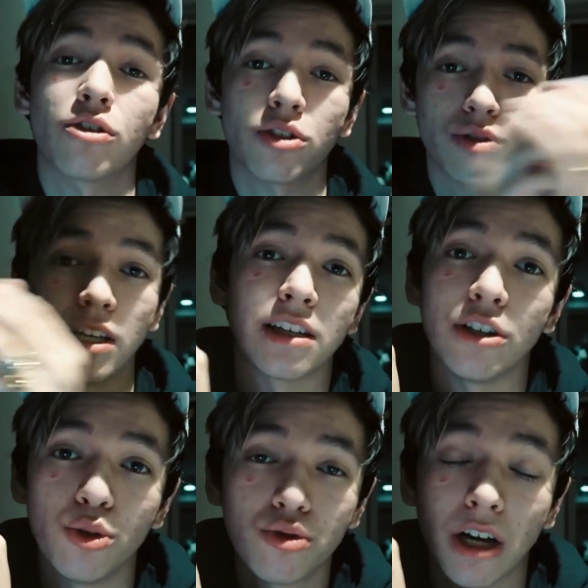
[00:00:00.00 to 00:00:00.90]
you're also taking
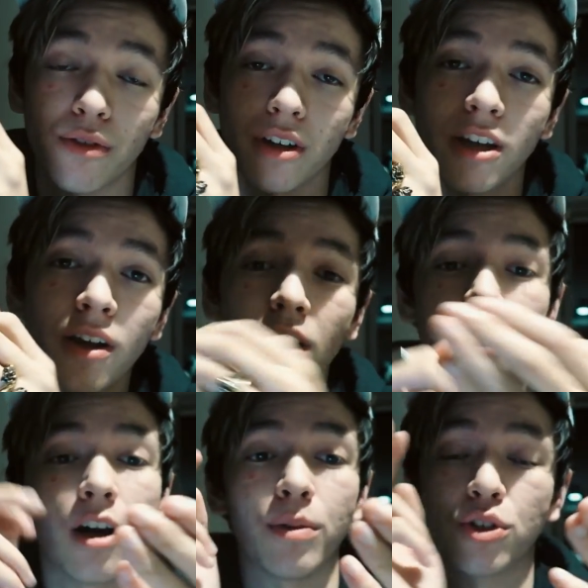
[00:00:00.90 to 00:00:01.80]
in new traffic?
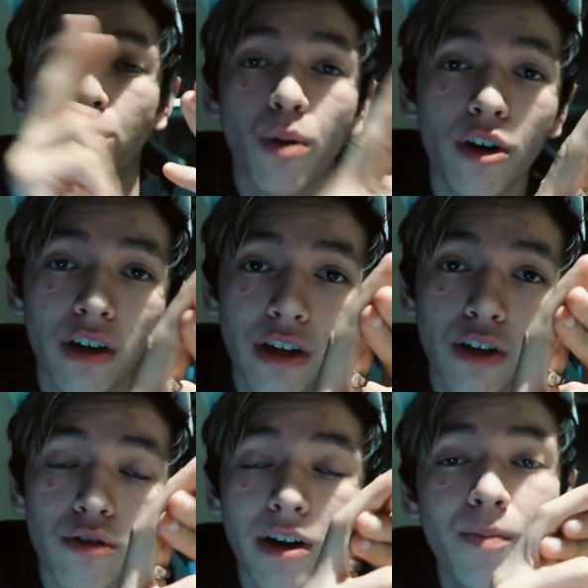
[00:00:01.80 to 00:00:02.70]
Is your marketing
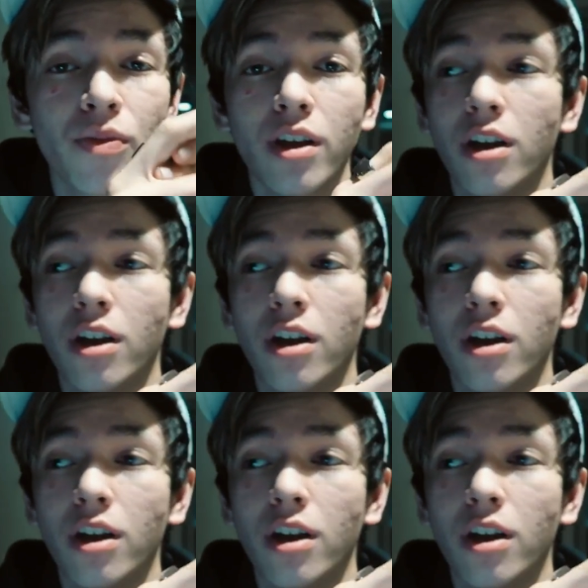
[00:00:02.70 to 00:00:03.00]
good, right?